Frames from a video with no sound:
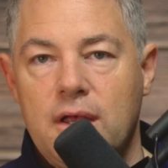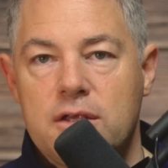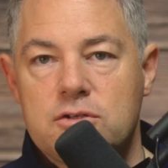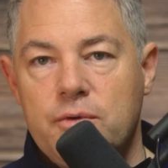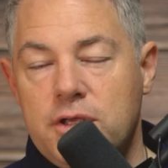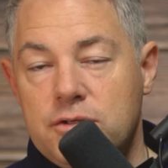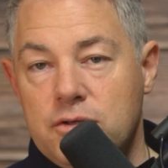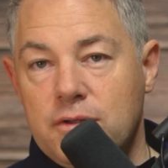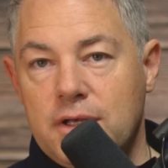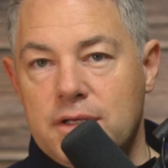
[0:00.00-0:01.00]
So when you
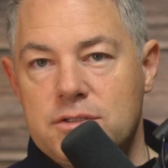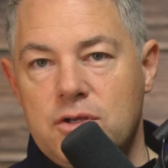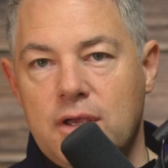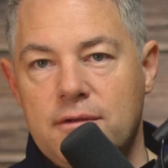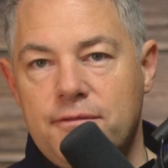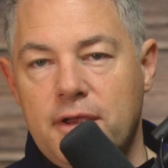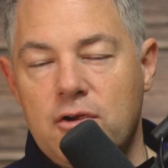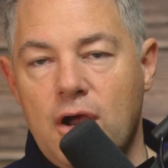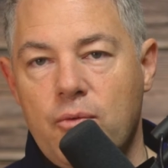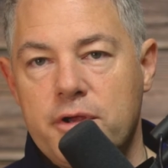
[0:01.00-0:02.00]
do this, you can
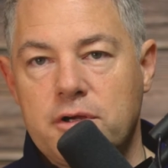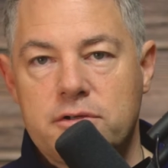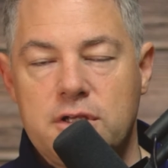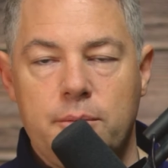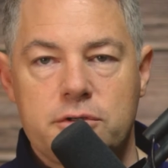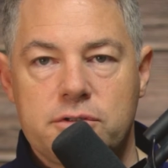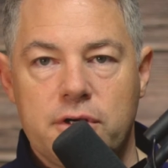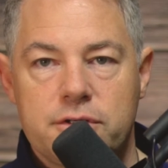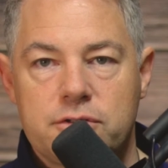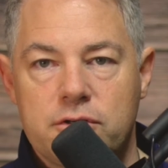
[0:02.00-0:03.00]
figure out what your
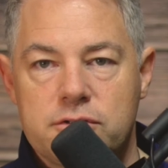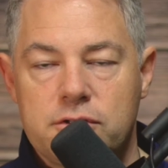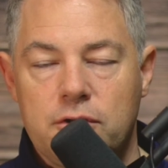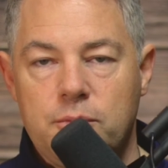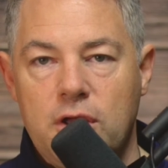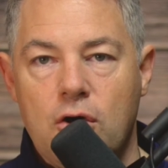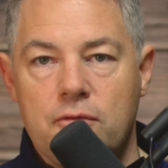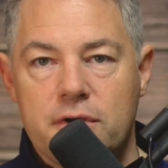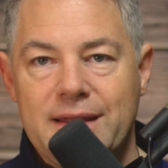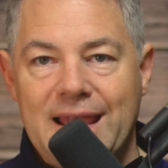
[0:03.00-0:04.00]
temperature is. So it should be
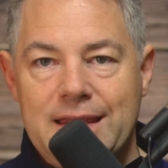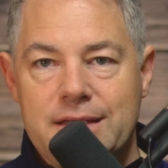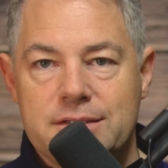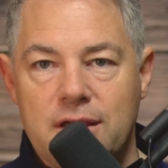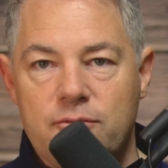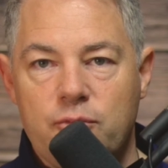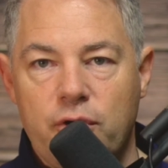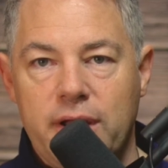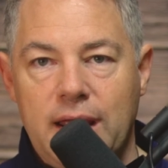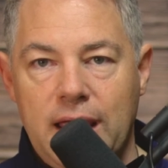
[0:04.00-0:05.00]
over
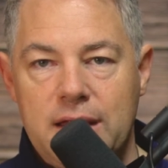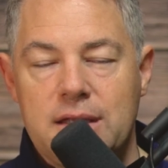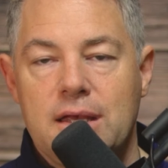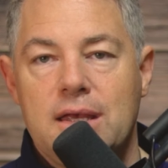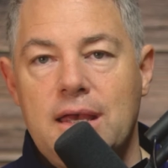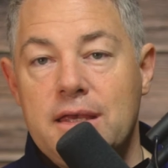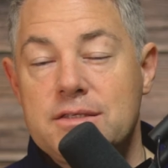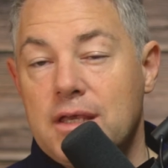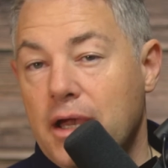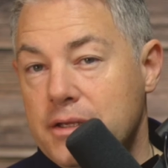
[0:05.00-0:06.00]
97.8
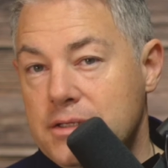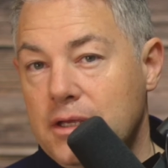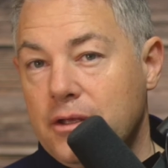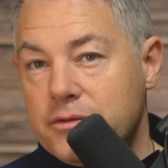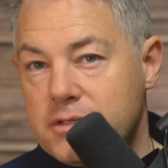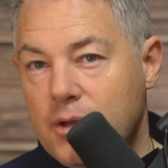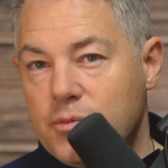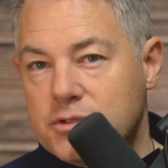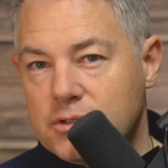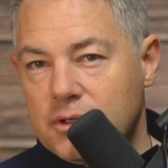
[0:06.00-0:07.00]
is the ideal
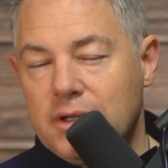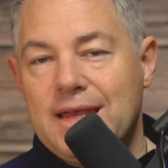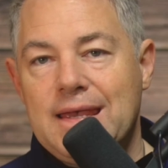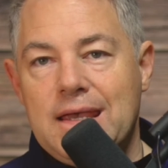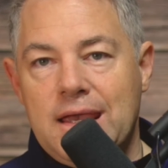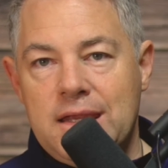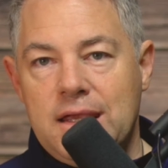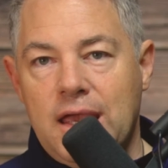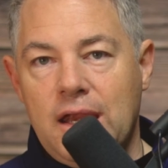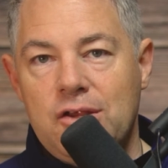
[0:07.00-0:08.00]
temperature,
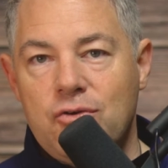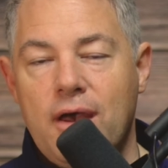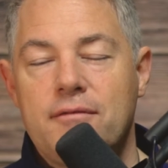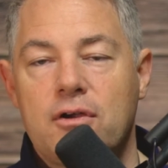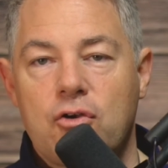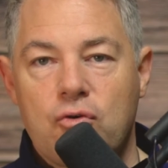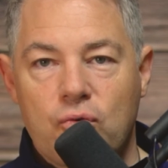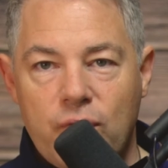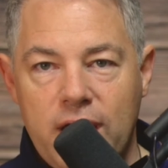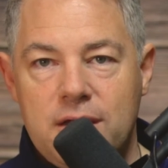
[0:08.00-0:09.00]
indicating you have a
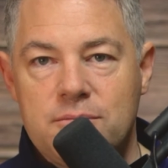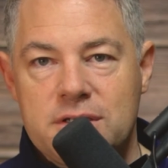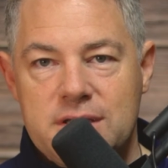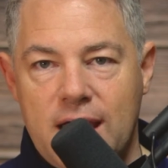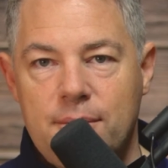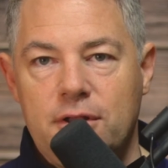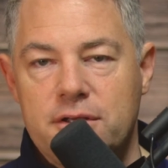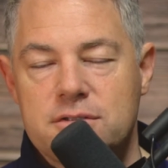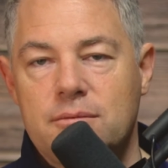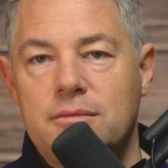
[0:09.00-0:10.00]
great
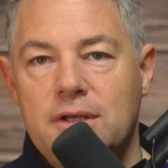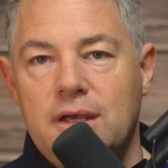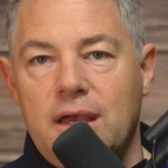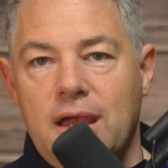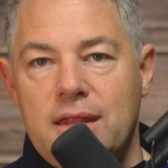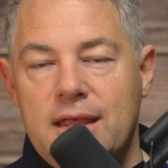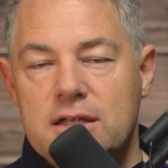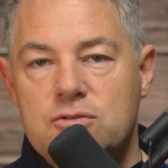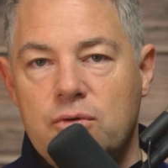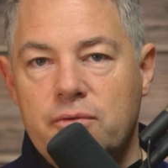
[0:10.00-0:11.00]
metabolism. And
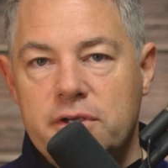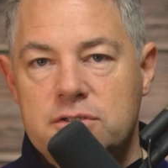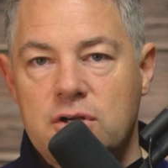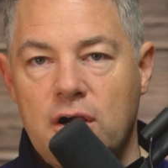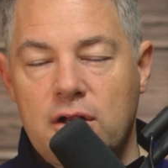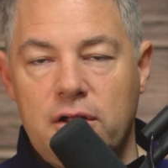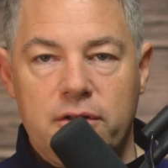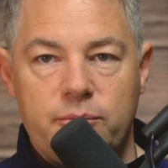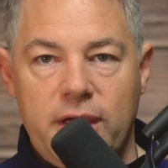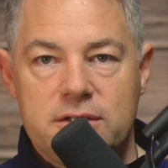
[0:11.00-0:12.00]
that's when we start,
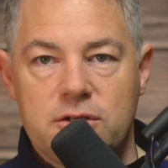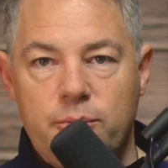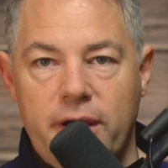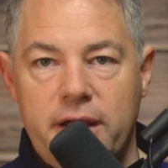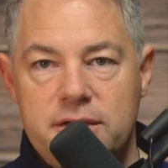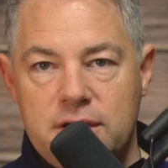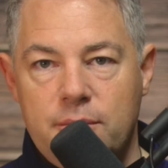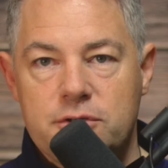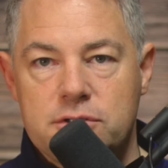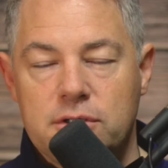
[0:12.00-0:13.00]
called basal body
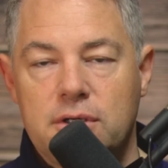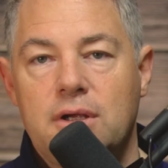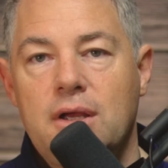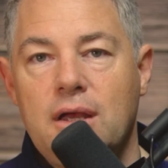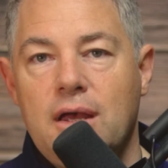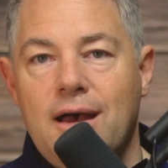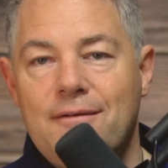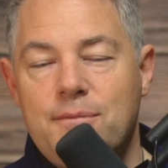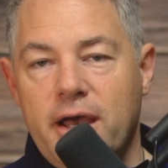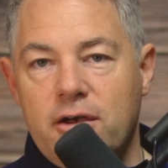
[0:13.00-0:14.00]
temperature
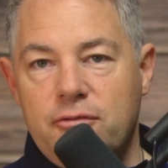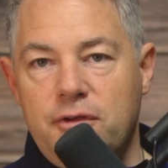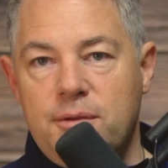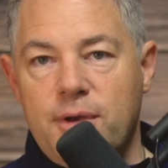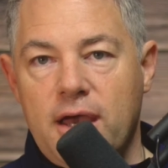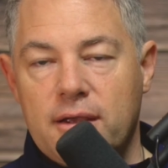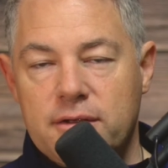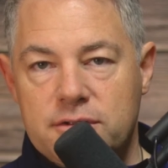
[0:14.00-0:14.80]
of biofeedback.